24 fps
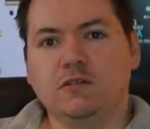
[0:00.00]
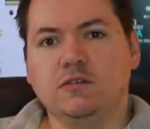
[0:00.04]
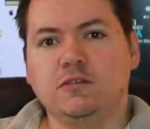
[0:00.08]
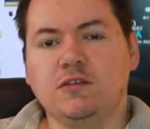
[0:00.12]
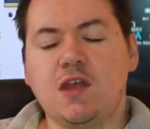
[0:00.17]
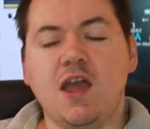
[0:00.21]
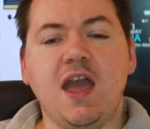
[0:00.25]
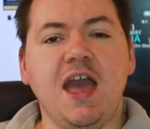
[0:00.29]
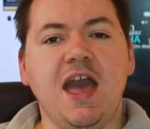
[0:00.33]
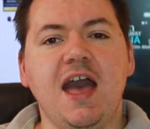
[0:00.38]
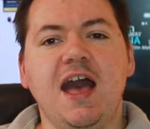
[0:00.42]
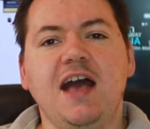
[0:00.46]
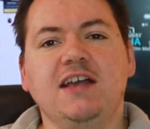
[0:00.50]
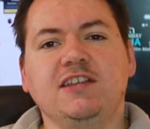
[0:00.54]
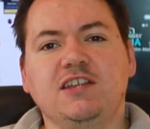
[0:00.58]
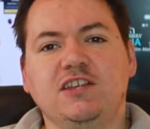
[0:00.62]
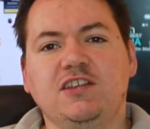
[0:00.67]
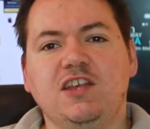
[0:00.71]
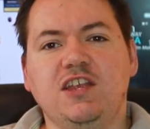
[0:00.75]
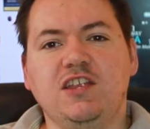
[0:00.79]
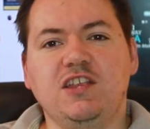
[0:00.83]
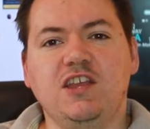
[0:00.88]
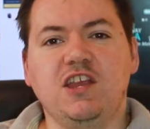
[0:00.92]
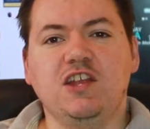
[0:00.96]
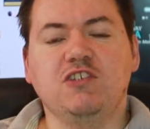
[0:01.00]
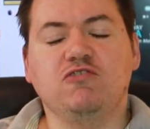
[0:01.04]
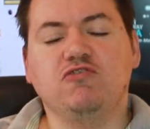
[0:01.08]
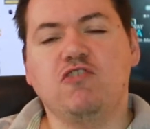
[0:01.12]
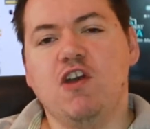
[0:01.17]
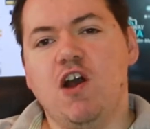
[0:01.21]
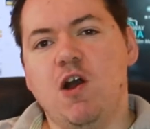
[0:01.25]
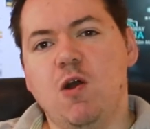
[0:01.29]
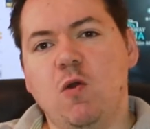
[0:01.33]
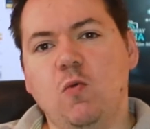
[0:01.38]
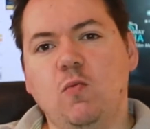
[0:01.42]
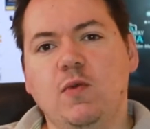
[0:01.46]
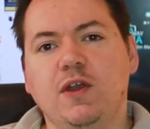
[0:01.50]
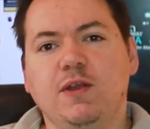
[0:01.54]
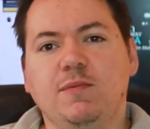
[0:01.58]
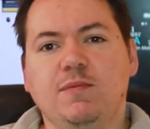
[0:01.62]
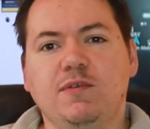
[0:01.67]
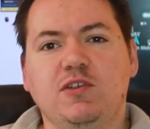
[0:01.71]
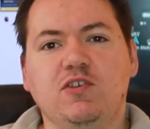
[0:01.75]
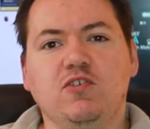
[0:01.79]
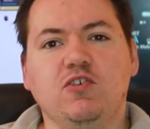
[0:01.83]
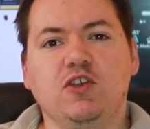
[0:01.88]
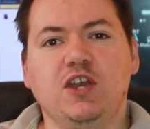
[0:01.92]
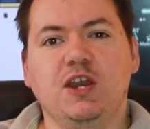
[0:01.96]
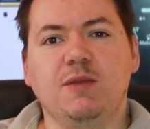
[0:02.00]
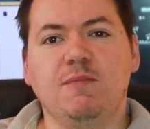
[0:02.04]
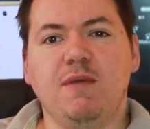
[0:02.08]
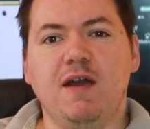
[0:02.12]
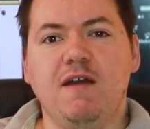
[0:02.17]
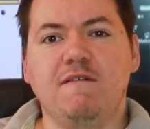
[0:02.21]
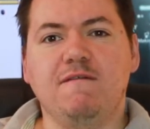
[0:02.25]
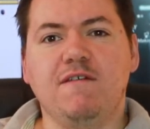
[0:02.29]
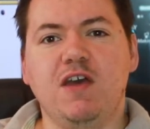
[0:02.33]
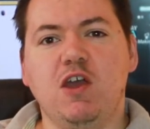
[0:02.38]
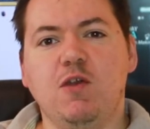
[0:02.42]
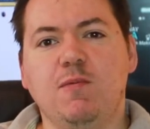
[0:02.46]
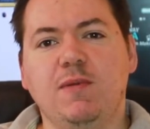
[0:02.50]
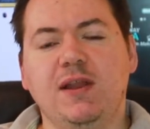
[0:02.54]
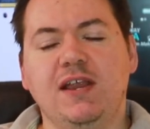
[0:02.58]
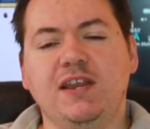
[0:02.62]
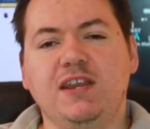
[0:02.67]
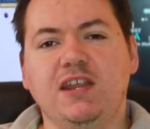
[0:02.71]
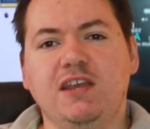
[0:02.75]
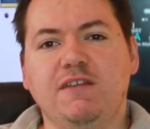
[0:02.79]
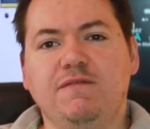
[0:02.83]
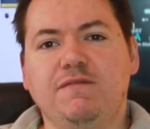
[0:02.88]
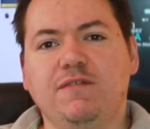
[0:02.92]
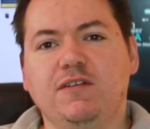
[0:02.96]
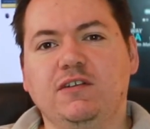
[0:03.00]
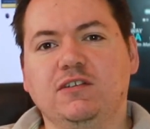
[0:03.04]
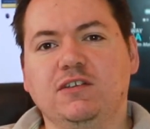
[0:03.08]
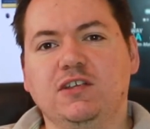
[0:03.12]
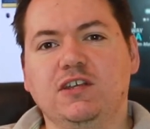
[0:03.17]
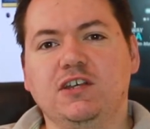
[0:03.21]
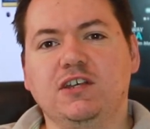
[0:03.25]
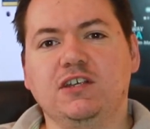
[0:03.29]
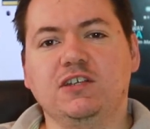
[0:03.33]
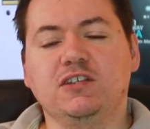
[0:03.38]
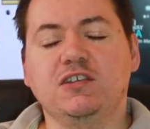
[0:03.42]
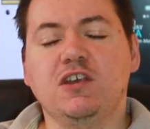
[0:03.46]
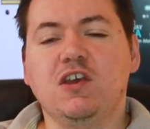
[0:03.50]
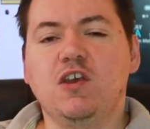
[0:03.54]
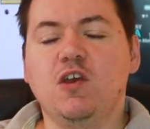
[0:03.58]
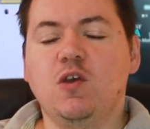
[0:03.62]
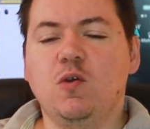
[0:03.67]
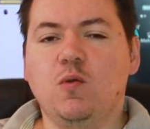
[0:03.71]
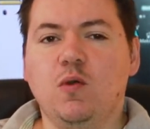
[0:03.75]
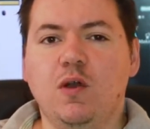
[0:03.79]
So yeah, as I said in the intro, we're going to be talking about variable ND filters.